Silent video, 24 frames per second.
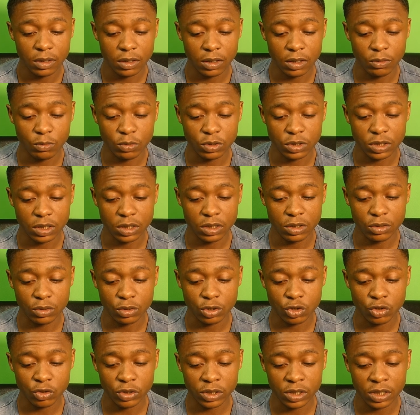It was a little
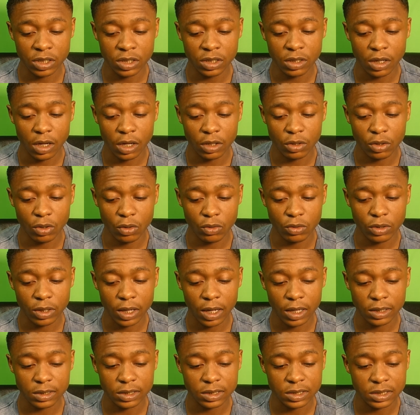tricky. I don't know
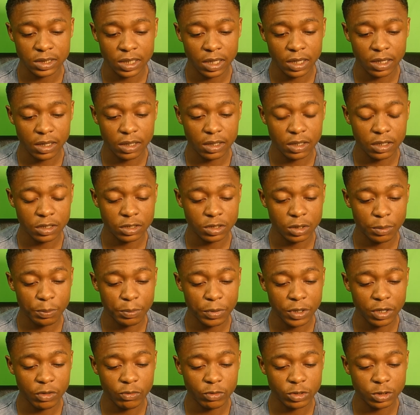how to say it. It's a
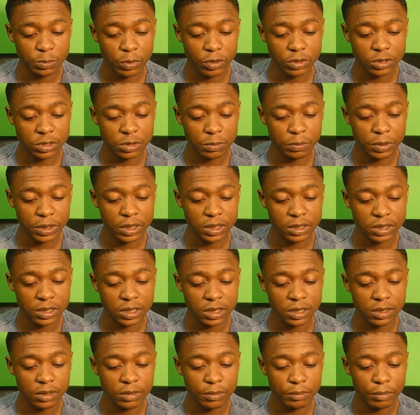big
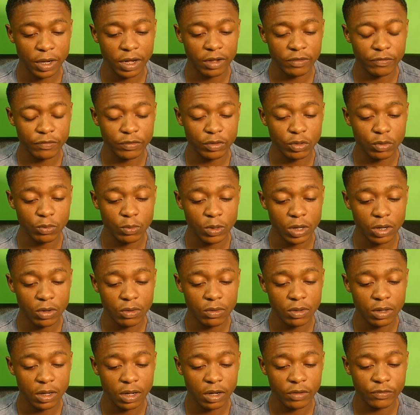responsibility, but I feel
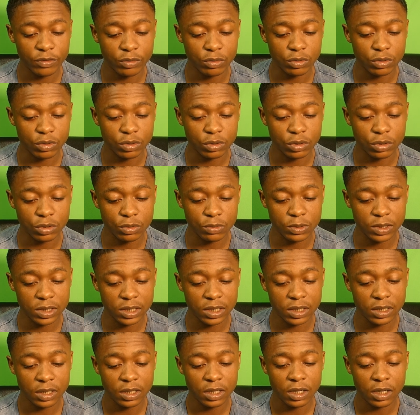well. I feel good doing
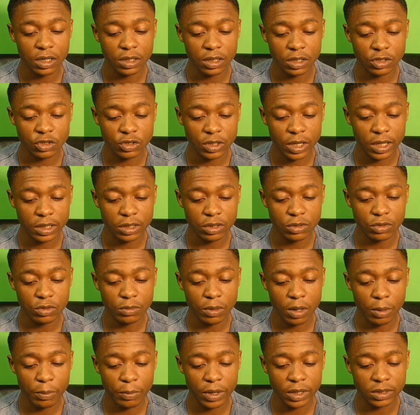it. And I try to do
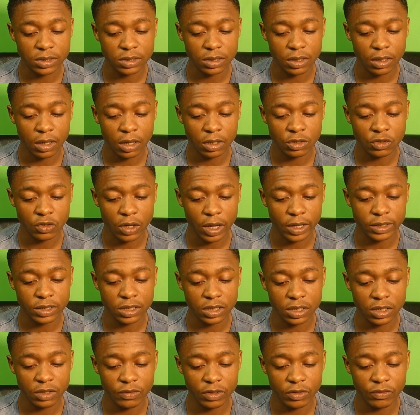my best. I try to
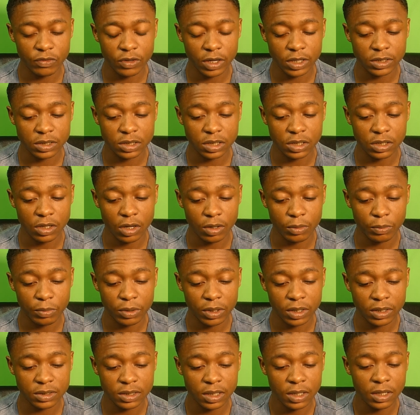give advice to young
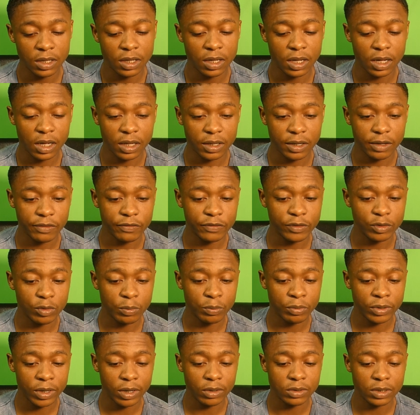players and I feel
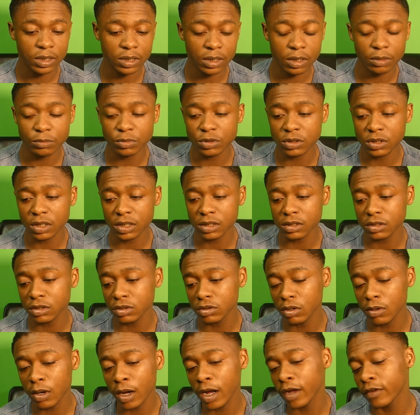proud. And I
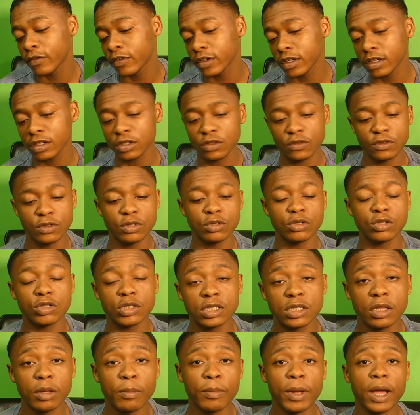think his future is
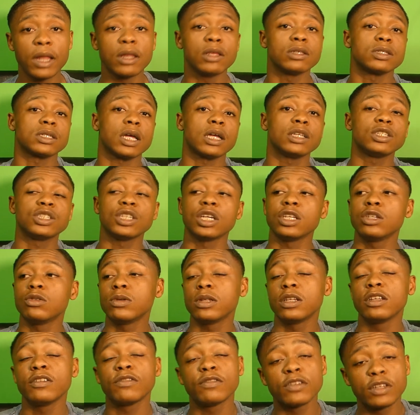in the balance. I
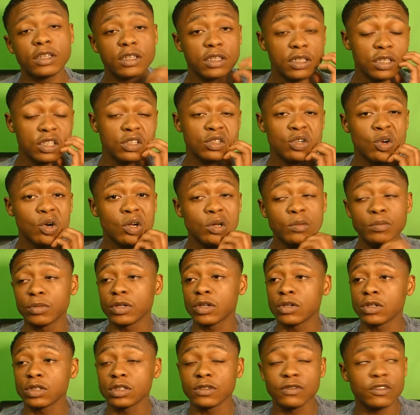genuinely think he's gone,
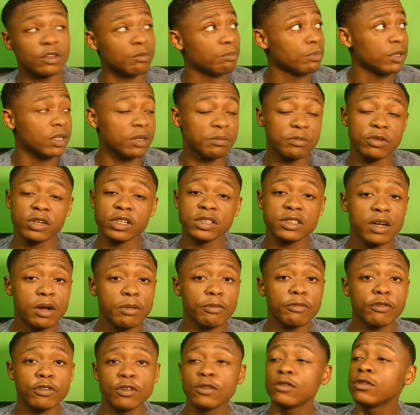because if the big boys
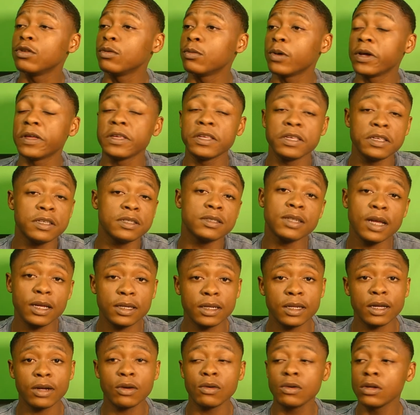come for you the way he's at
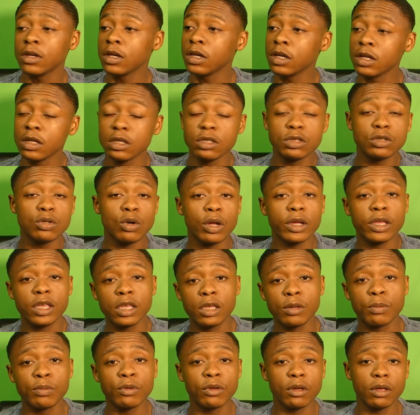now, he's got to
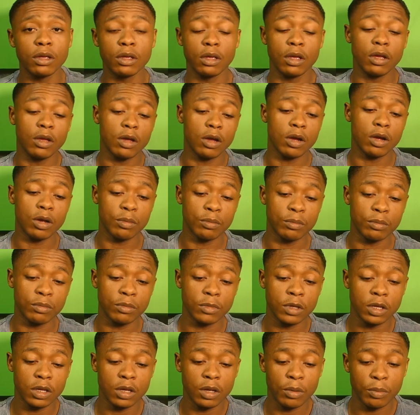keep it.
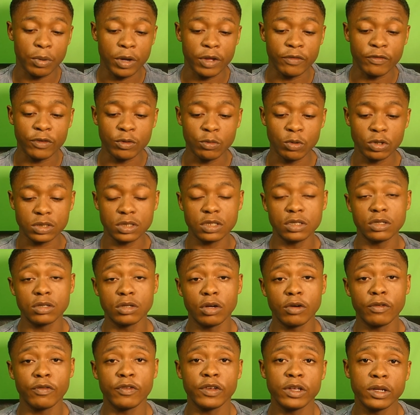But if he wants to, you
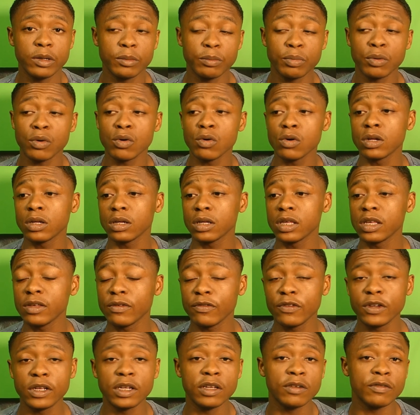know, feel important, keep
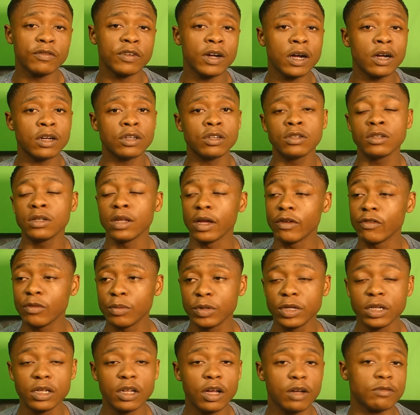feeling valued,
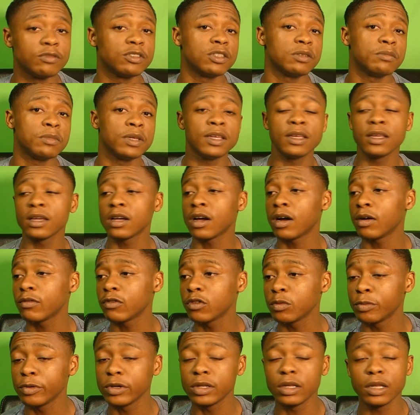everybody loves him here,
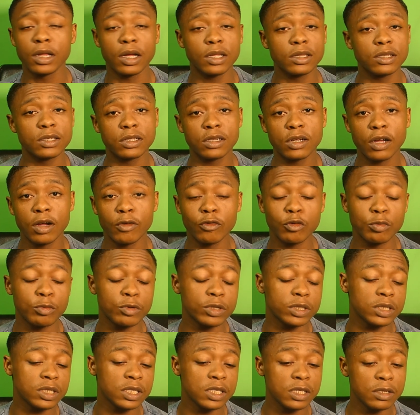comfortable in London, comfortable
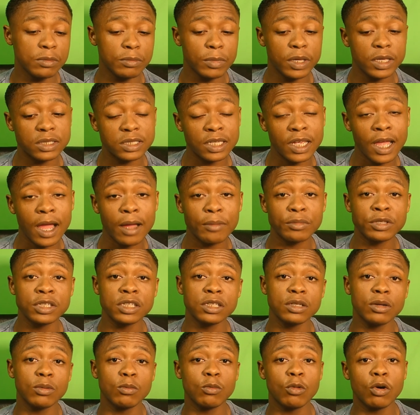with teammates,
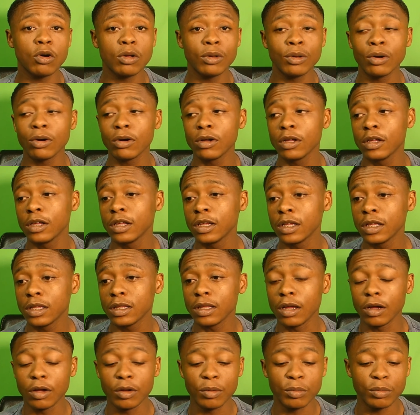captain and whatnot,
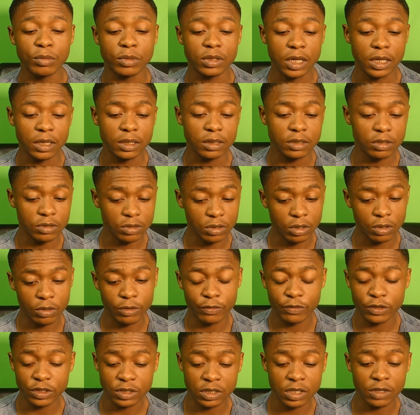then, you know,
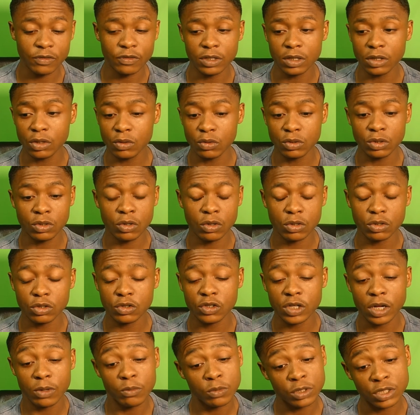if he's given a good
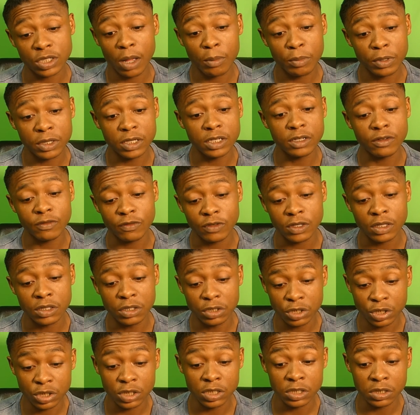contract, which I believe
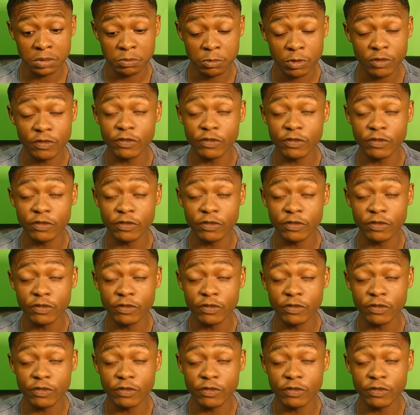he's